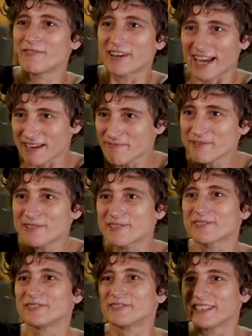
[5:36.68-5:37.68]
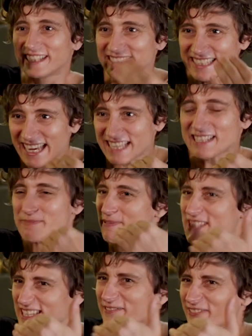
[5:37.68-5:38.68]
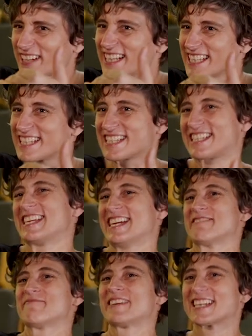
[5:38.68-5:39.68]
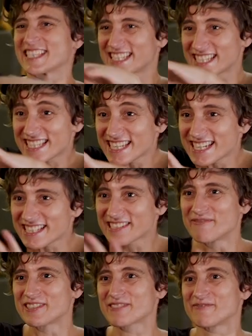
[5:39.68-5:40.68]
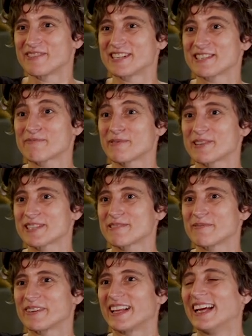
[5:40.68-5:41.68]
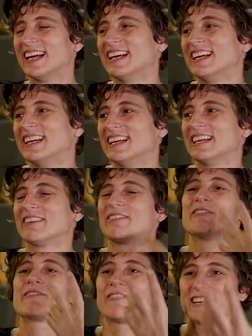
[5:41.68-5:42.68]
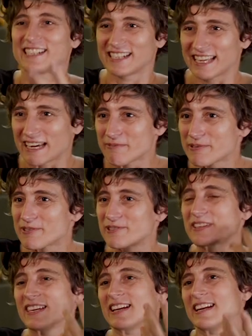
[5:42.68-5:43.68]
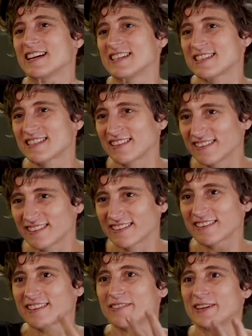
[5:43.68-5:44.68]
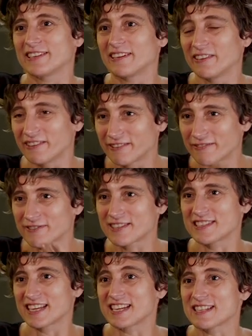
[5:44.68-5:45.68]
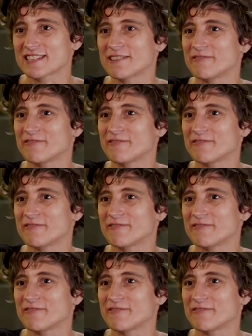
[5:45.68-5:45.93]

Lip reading: were able to, in the end, specifically this year, because this year so much more is possible, we were finally able to realize quite a lot of the things.